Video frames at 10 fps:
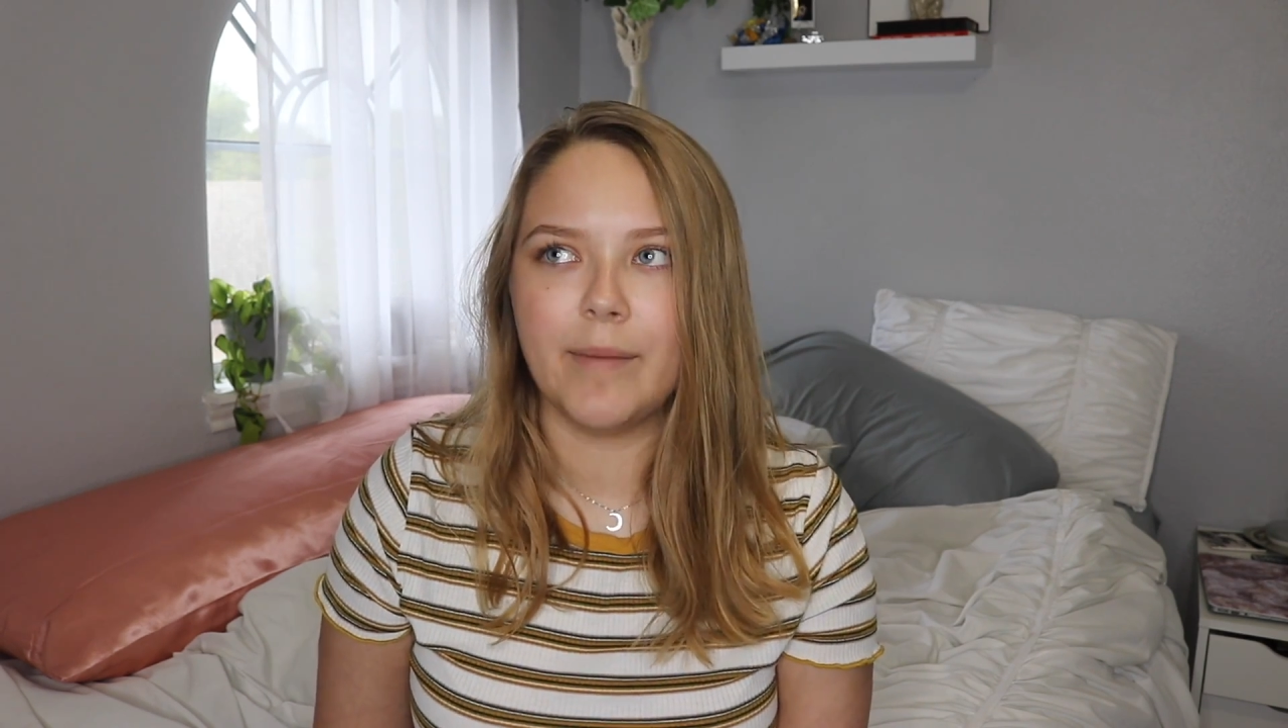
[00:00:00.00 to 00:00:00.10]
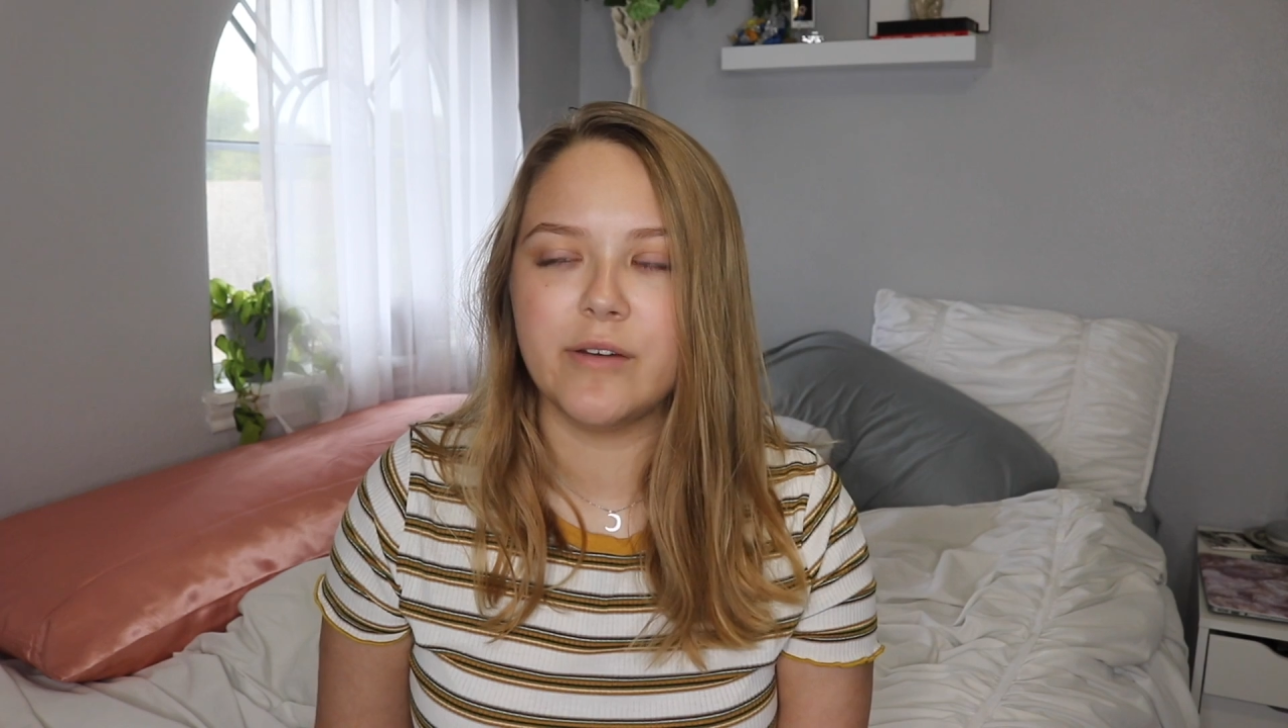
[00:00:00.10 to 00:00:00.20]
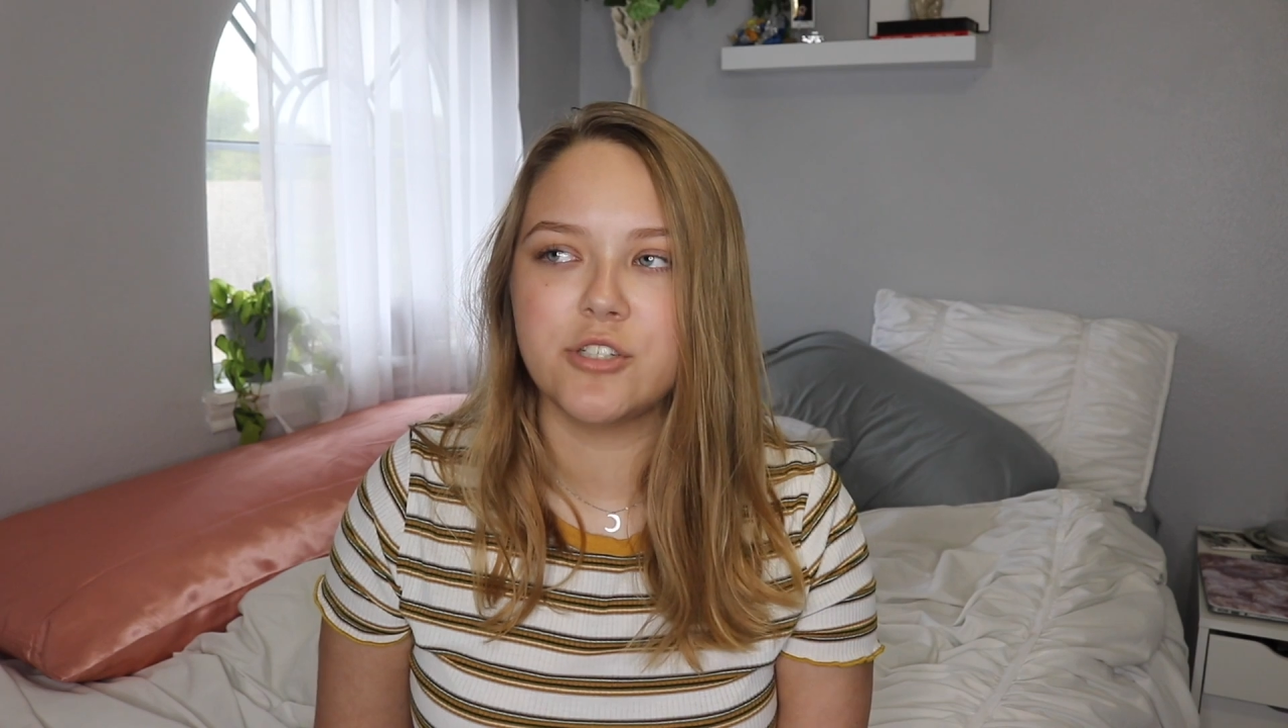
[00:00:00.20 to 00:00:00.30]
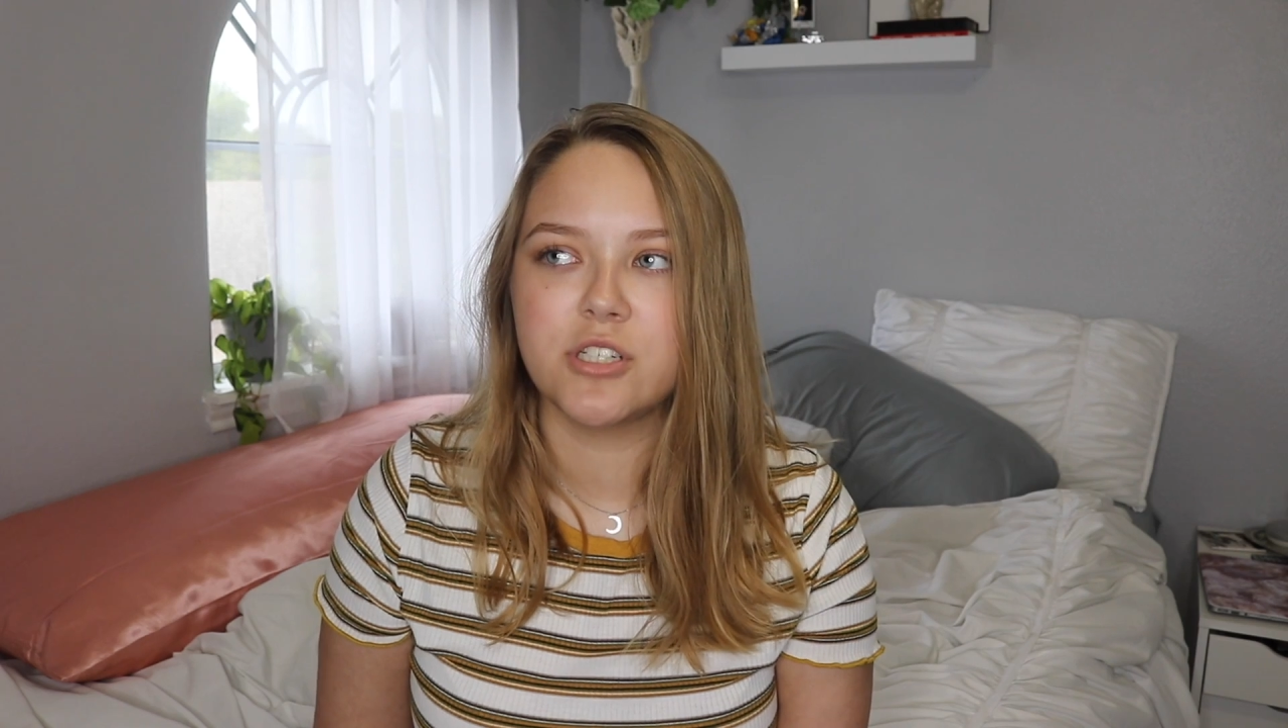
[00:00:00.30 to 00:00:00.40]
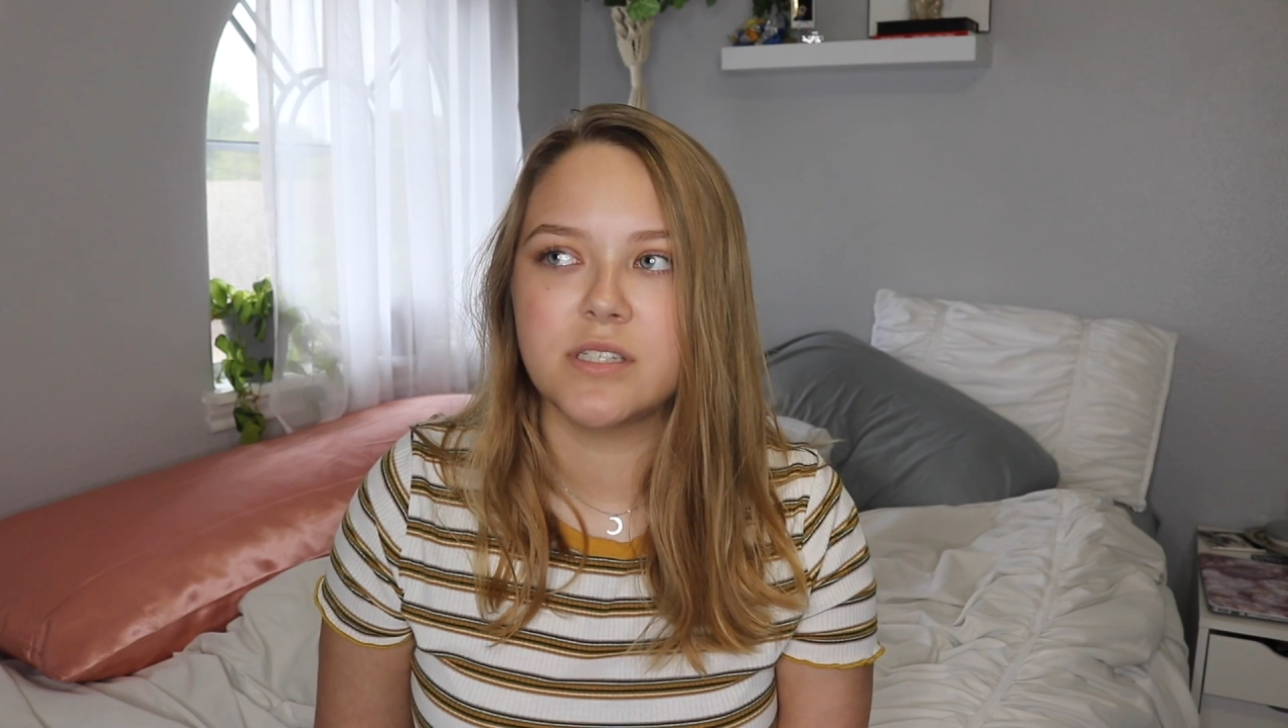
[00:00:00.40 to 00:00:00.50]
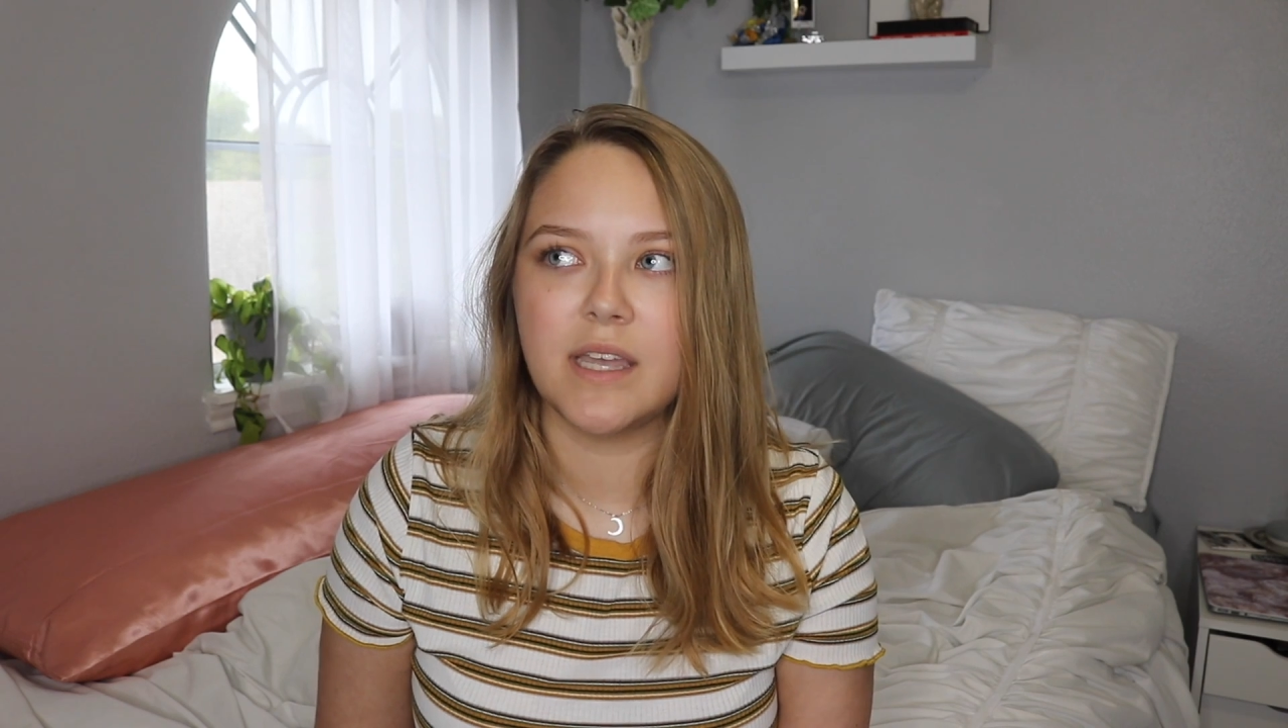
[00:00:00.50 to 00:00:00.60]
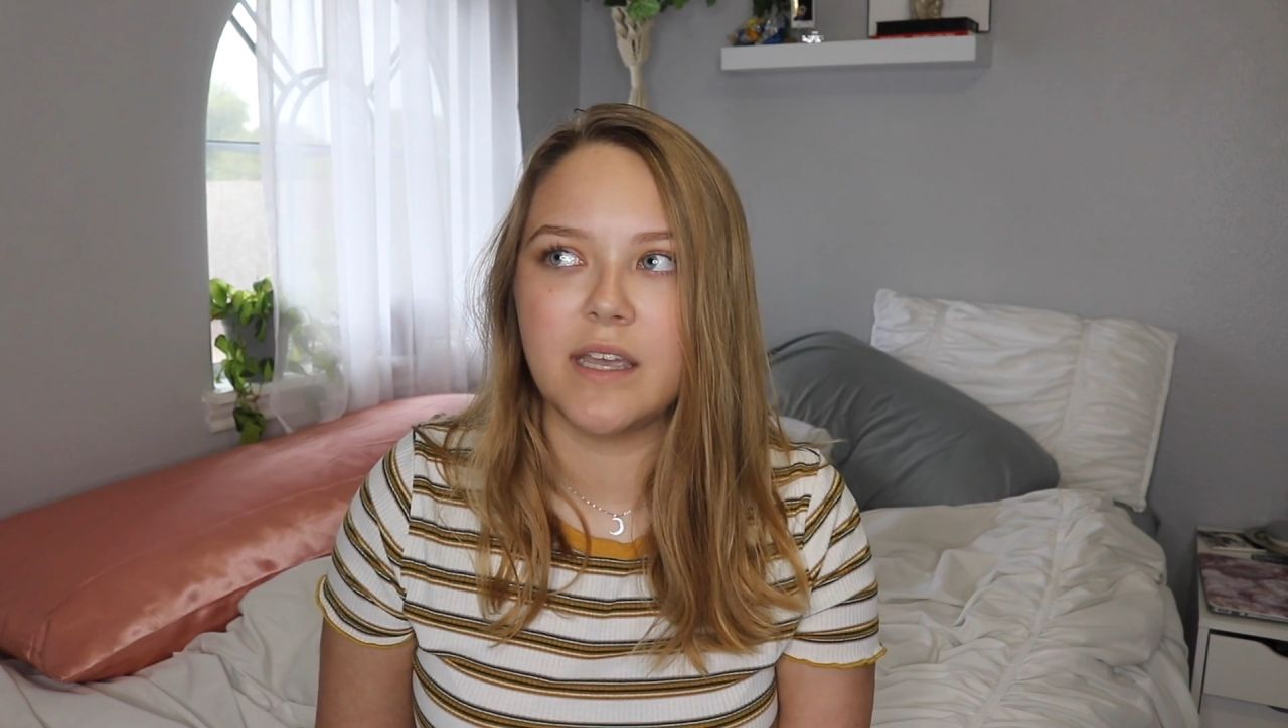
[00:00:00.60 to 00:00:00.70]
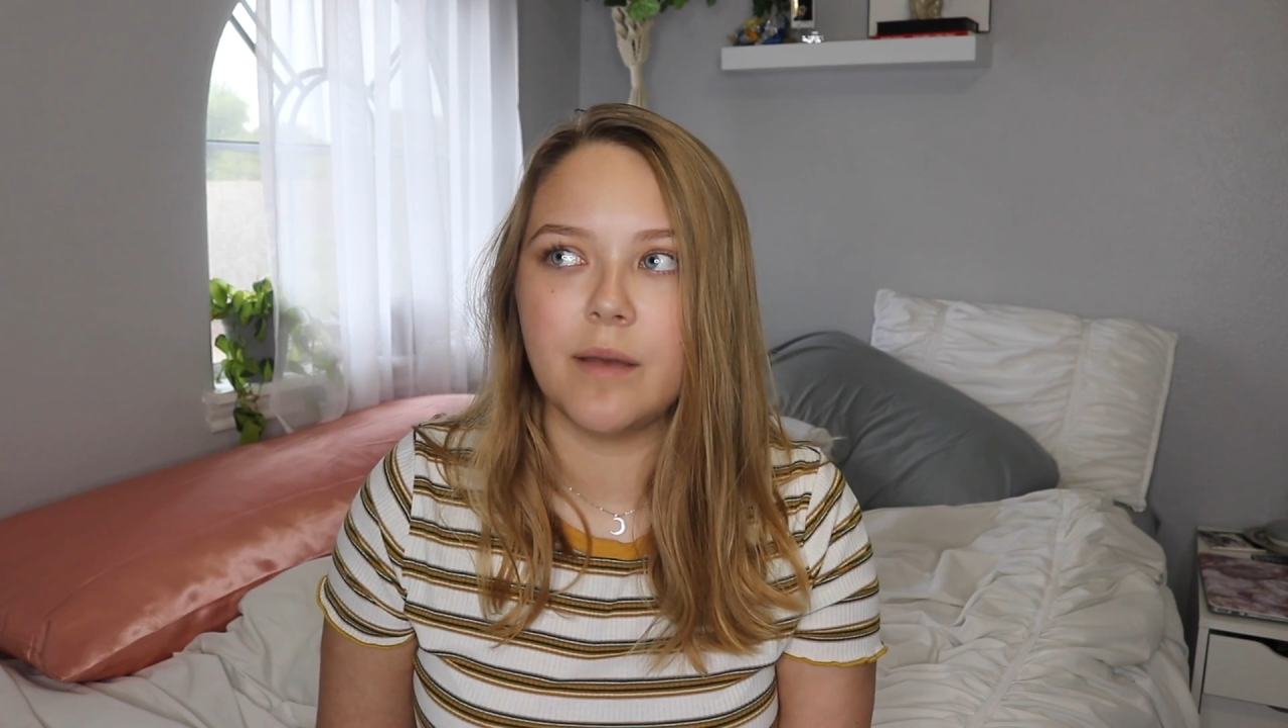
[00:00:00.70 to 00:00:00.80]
I was just like